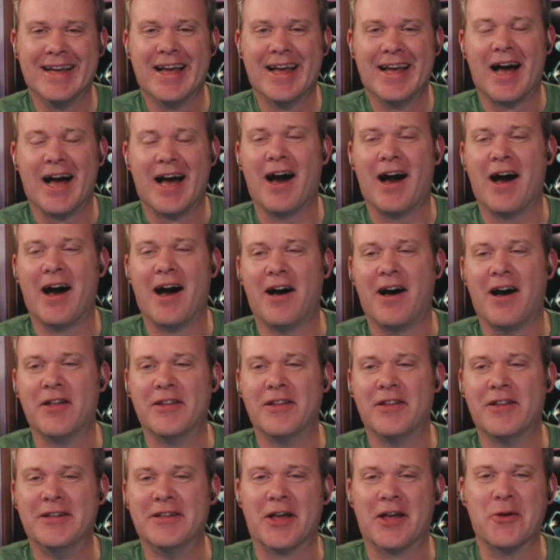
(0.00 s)

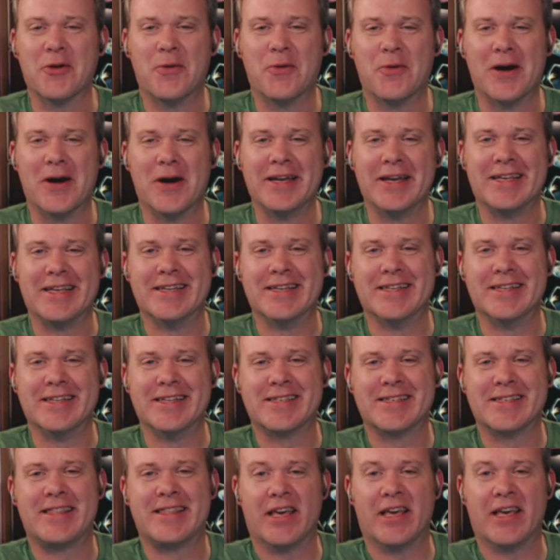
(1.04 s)
Another one is
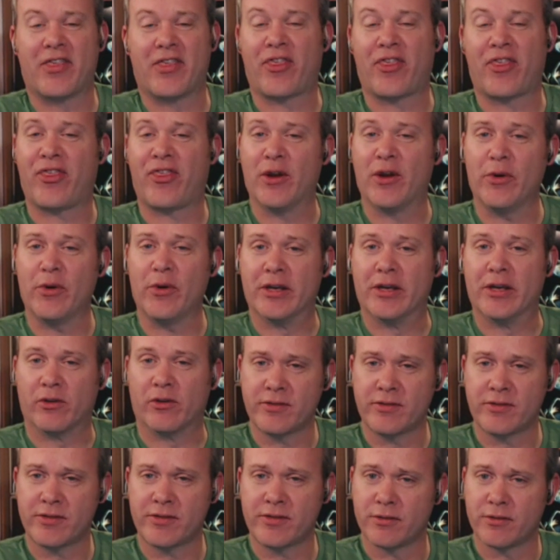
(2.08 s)
the
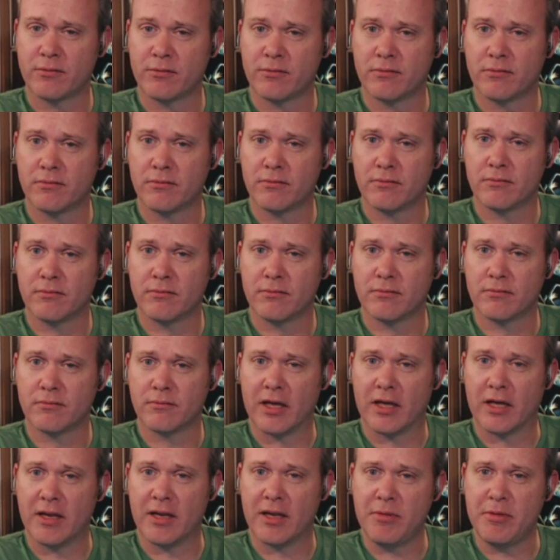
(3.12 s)
Ethereals.
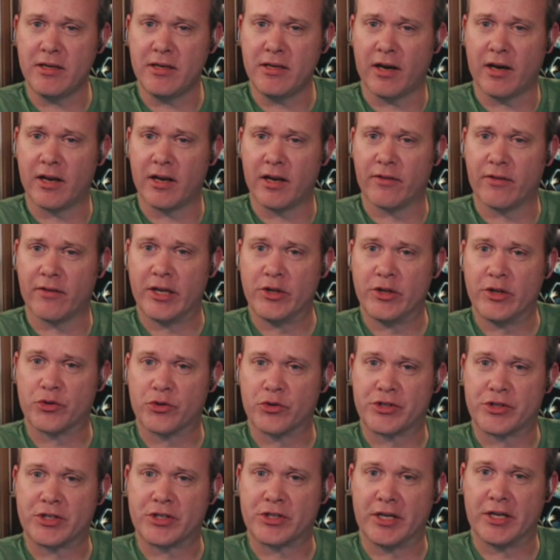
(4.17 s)
That'd be kind of
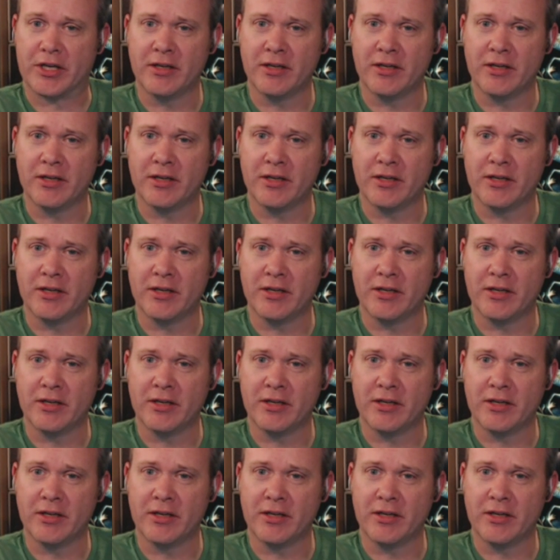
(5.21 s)
interesting.